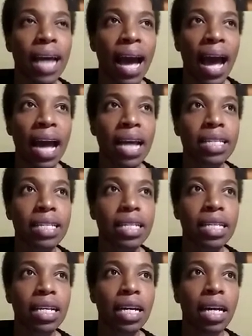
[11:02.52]
at,
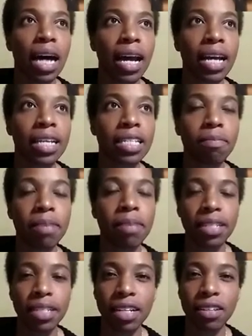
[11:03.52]
I guess, the
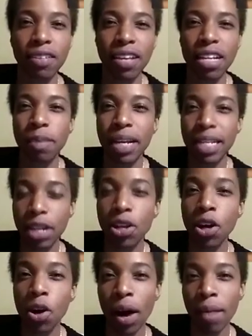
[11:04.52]
business side of things? Because I
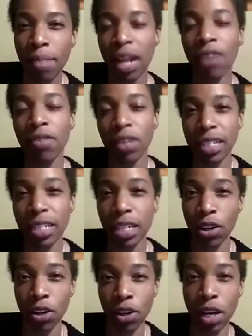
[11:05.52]
know, I mean, I realize that
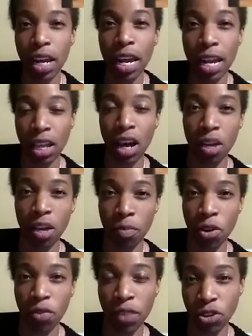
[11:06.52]
you're in the
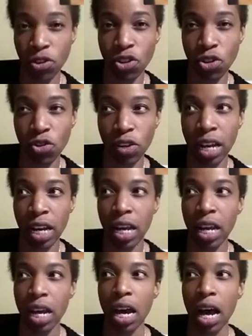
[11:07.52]
automotive industry.
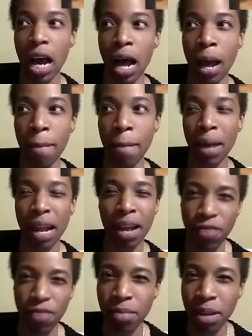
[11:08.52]
And
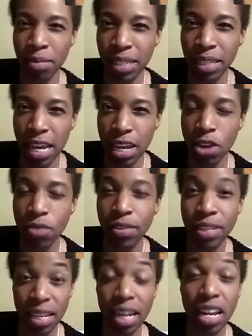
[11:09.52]
if I'm not mistaken, you
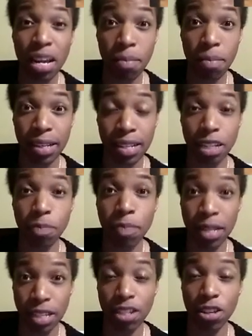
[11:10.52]
studied business.
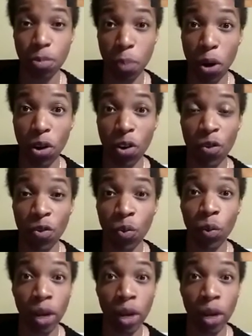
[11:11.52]
Business is part of what you